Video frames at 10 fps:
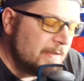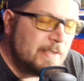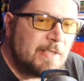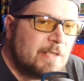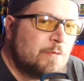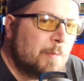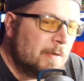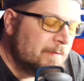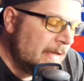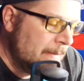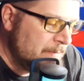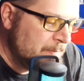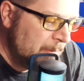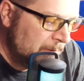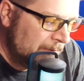This has 12 games
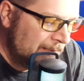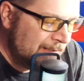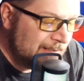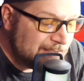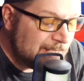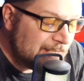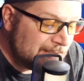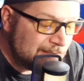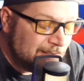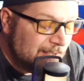built in, and this has